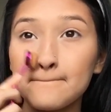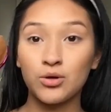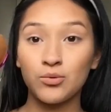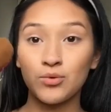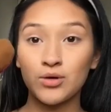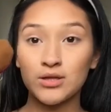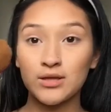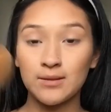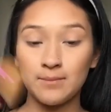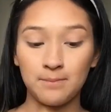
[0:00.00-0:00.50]

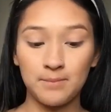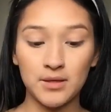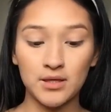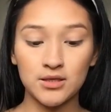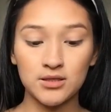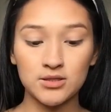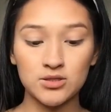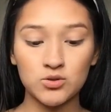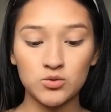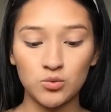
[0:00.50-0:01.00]
With the
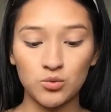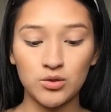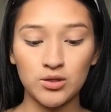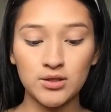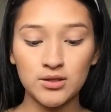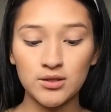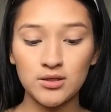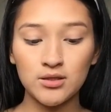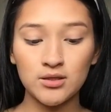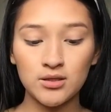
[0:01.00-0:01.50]
biggest
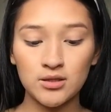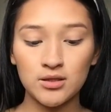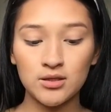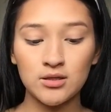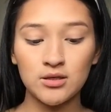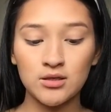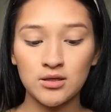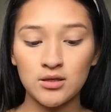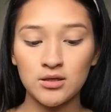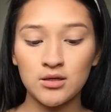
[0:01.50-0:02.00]
one
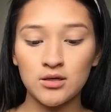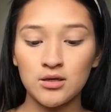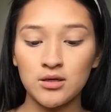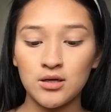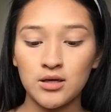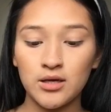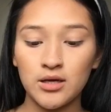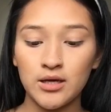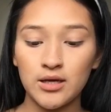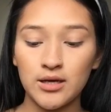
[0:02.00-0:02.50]

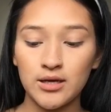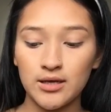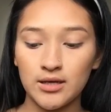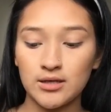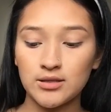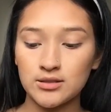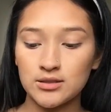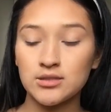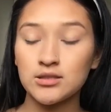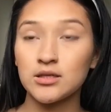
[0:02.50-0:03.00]

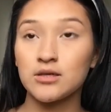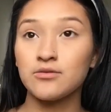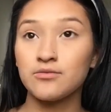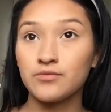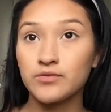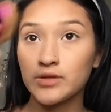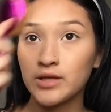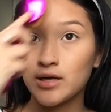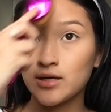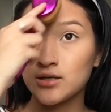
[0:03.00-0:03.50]
and see if
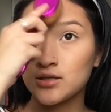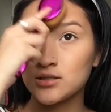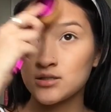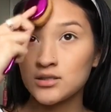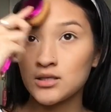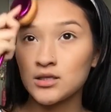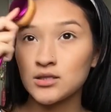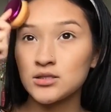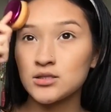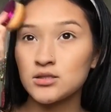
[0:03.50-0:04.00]
that
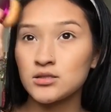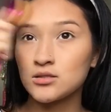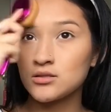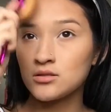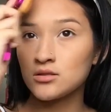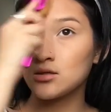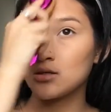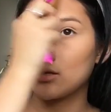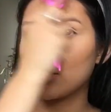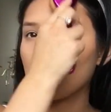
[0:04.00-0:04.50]

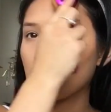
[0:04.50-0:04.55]
sits.